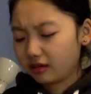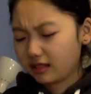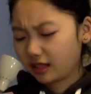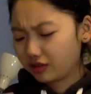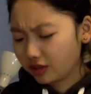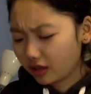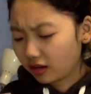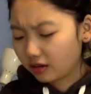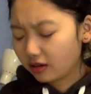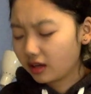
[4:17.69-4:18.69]
oh, it's actually
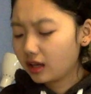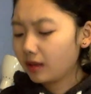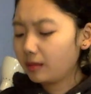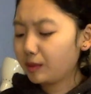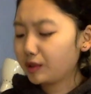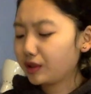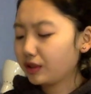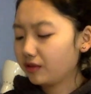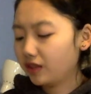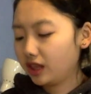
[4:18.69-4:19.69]
called pepper
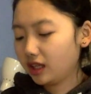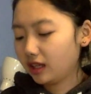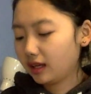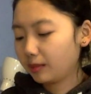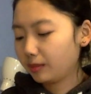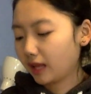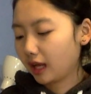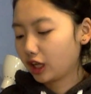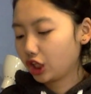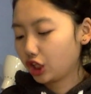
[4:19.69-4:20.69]
roll, vanilla,
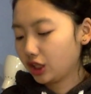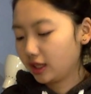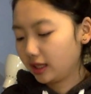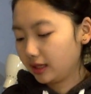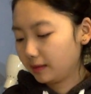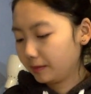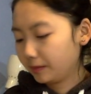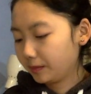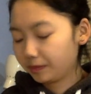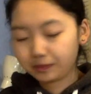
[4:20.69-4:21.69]
black cookie.
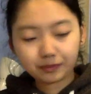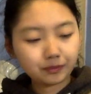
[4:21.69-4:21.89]
Pepper